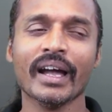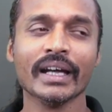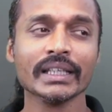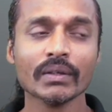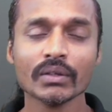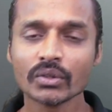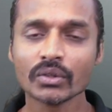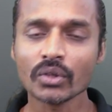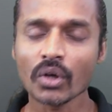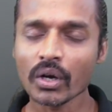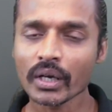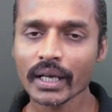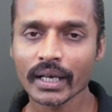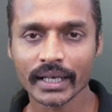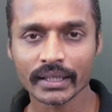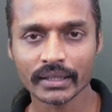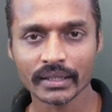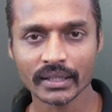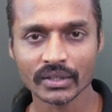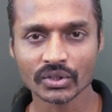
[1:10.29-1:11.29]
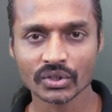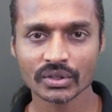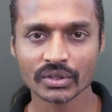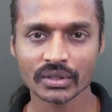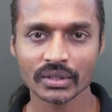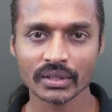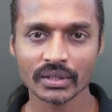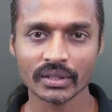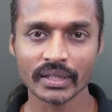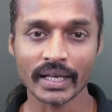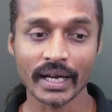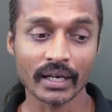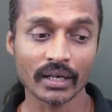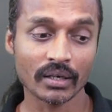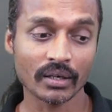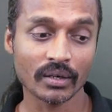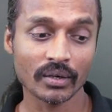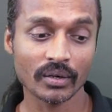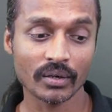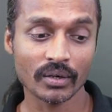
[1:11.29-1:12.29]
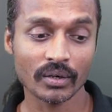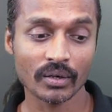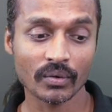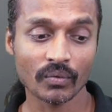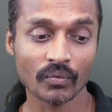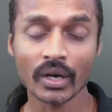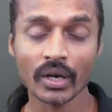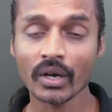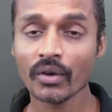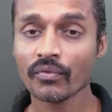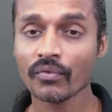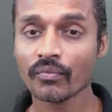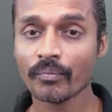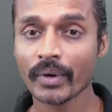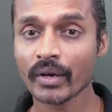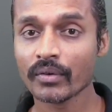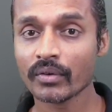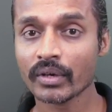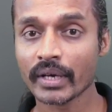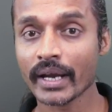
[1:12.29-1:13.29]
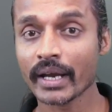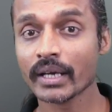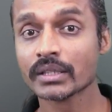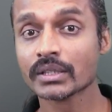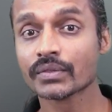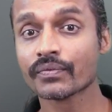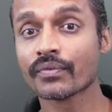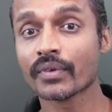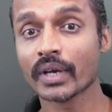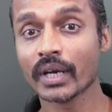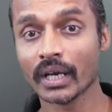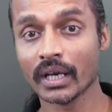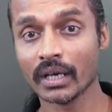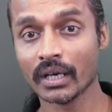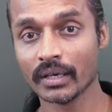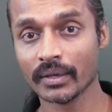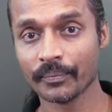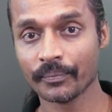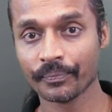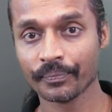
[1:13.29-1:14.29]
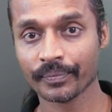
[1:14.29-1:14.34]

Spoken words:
And they were talking like this, that one of my dad's friend,